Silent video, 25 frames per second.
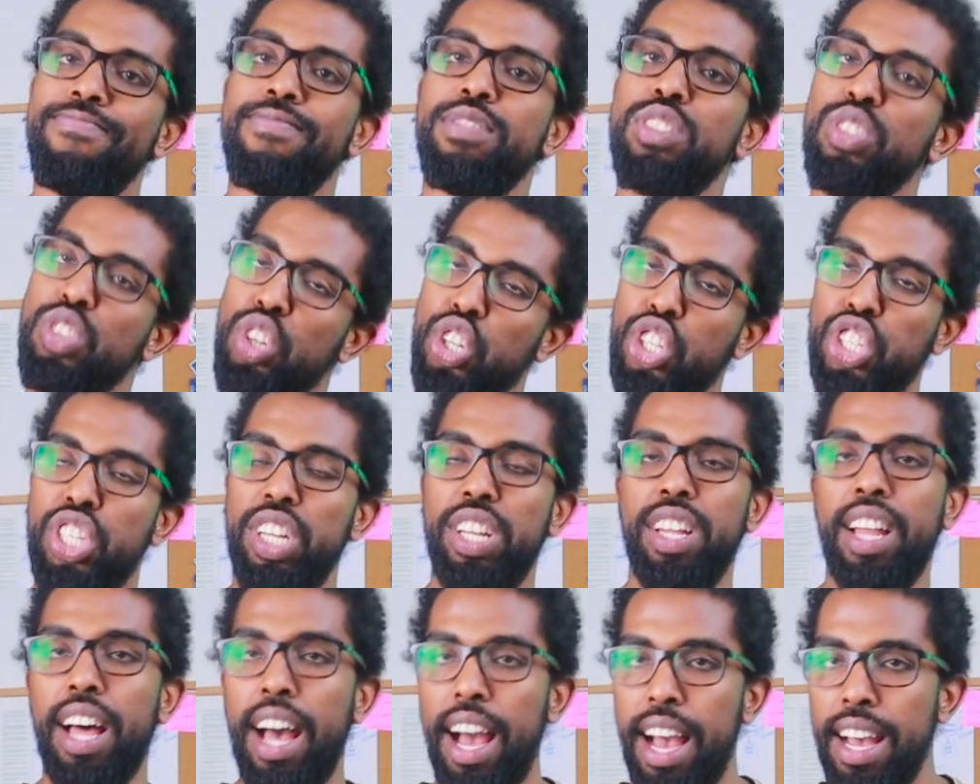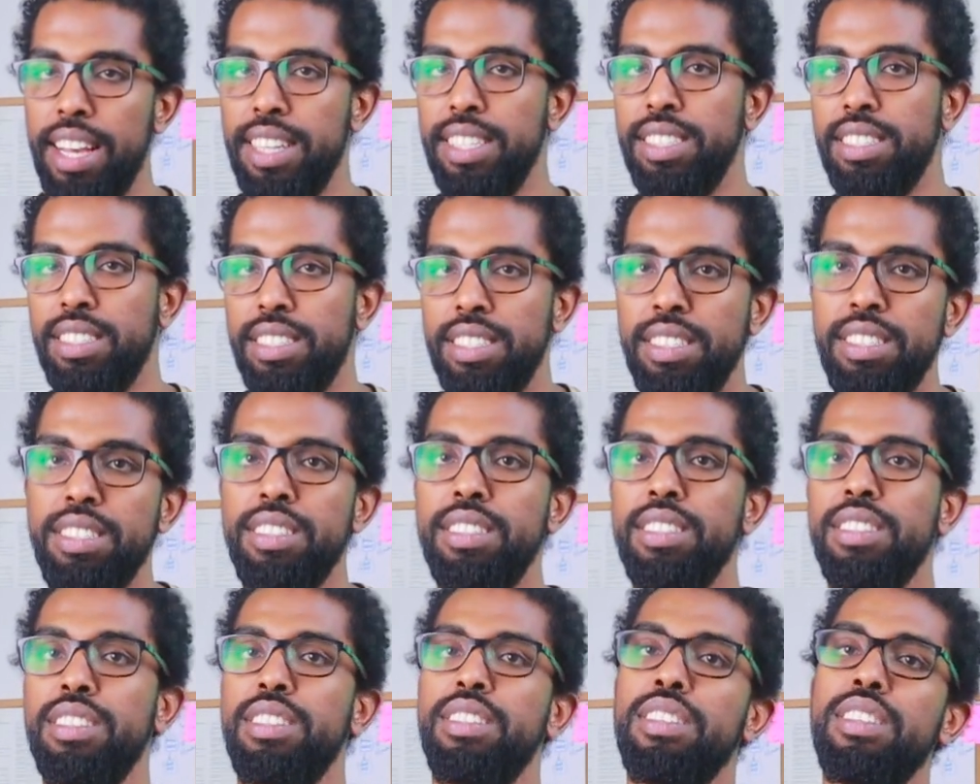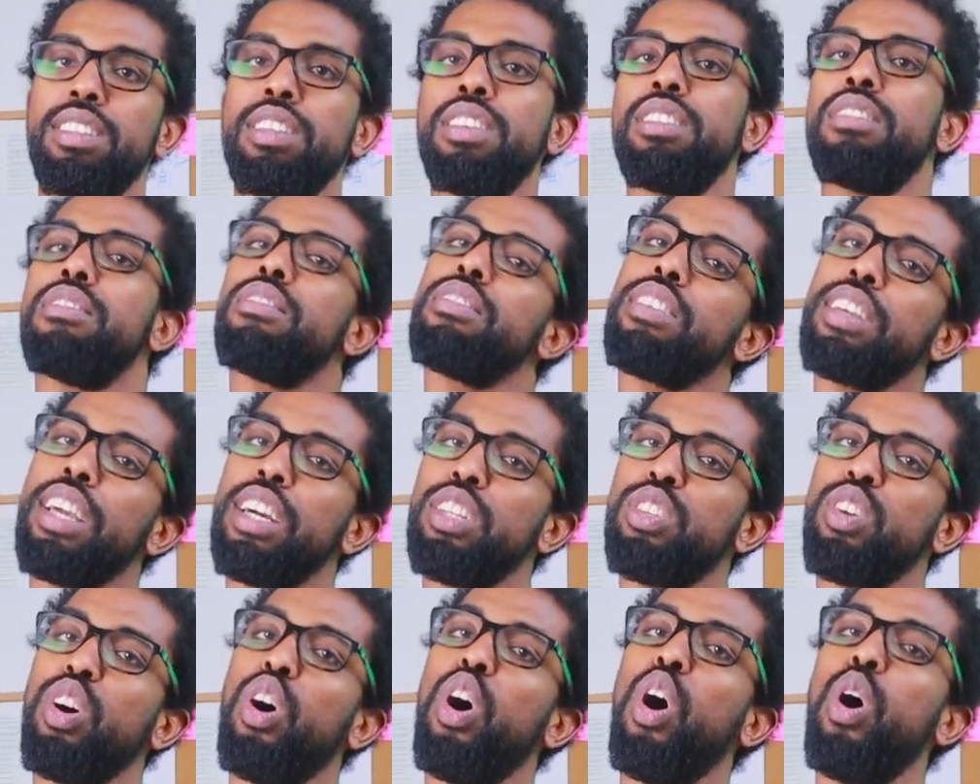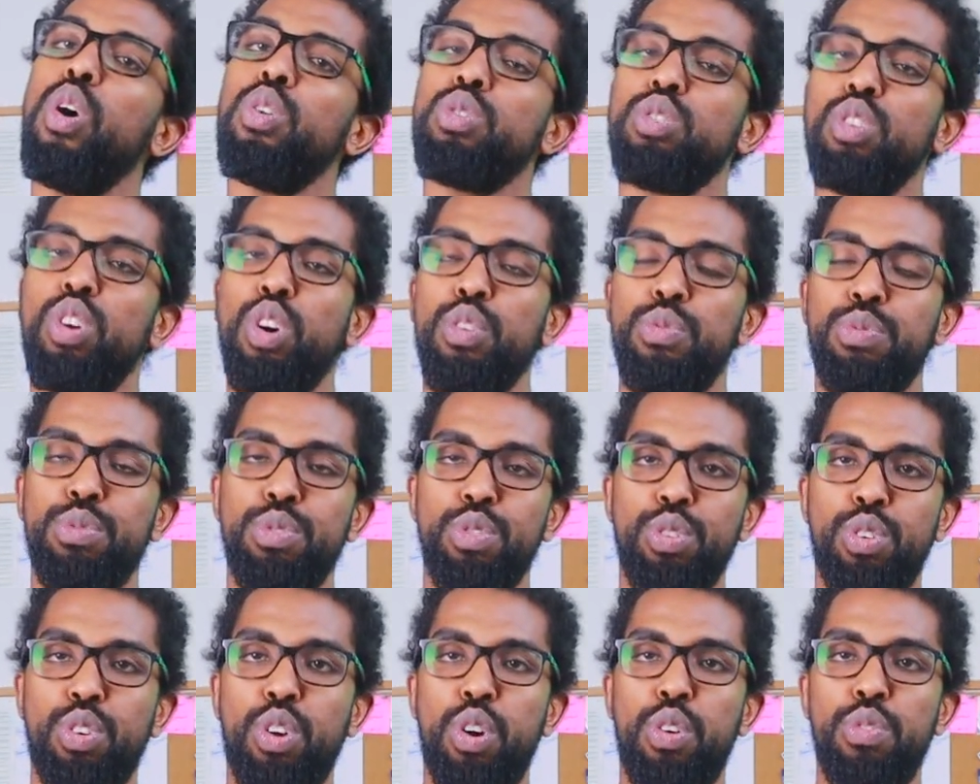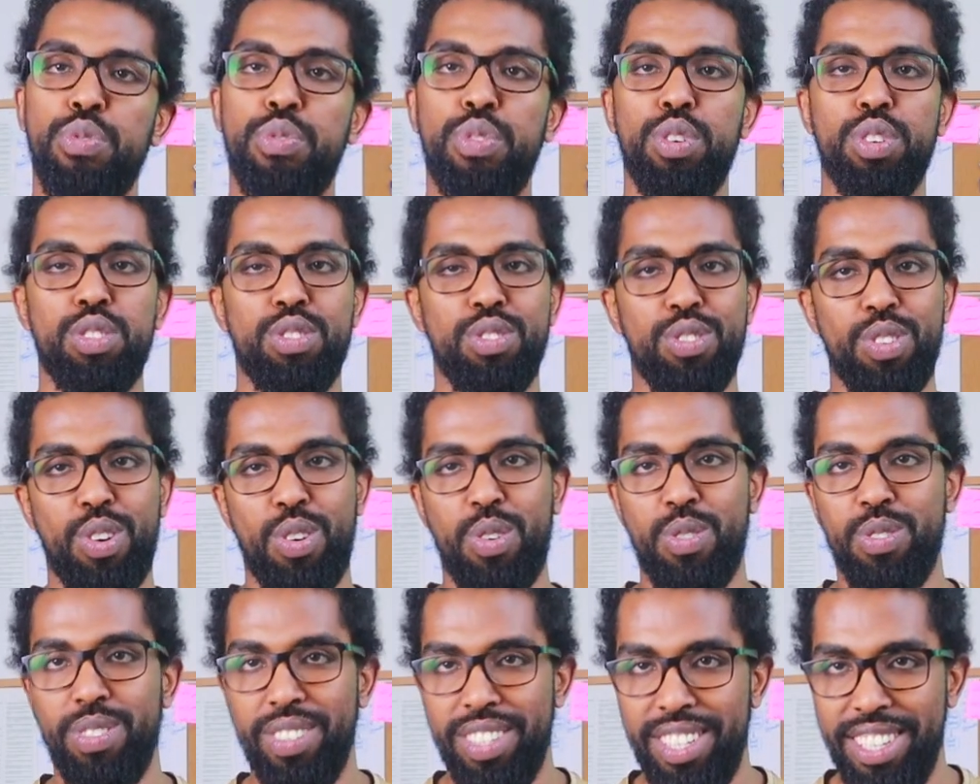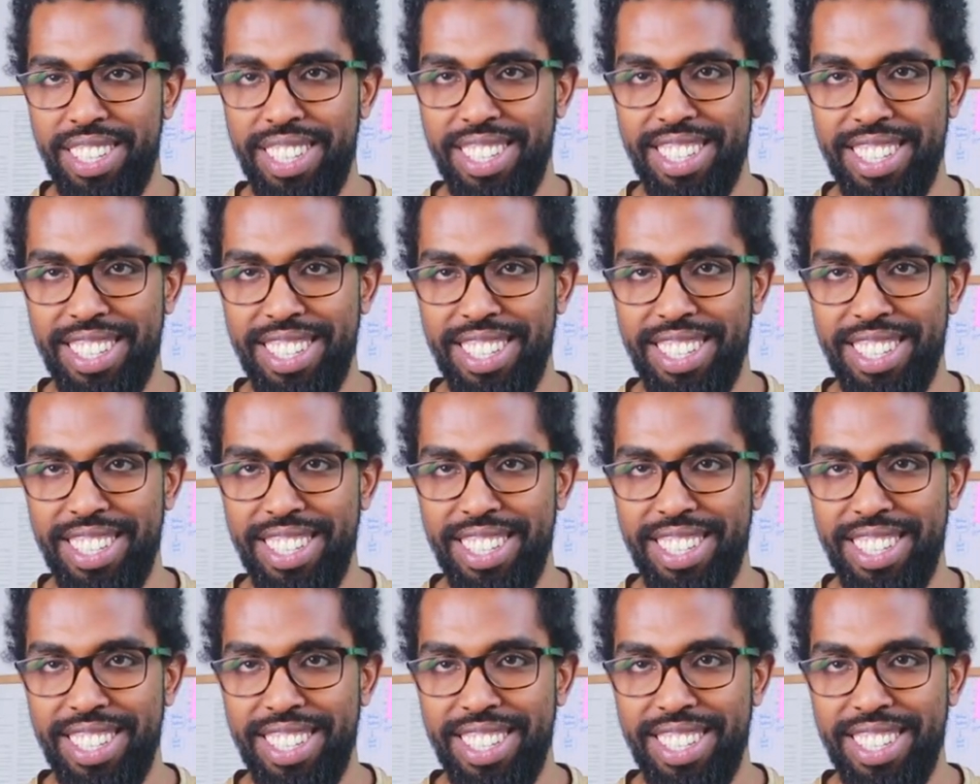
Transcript: socialize, get out of your comfort zone.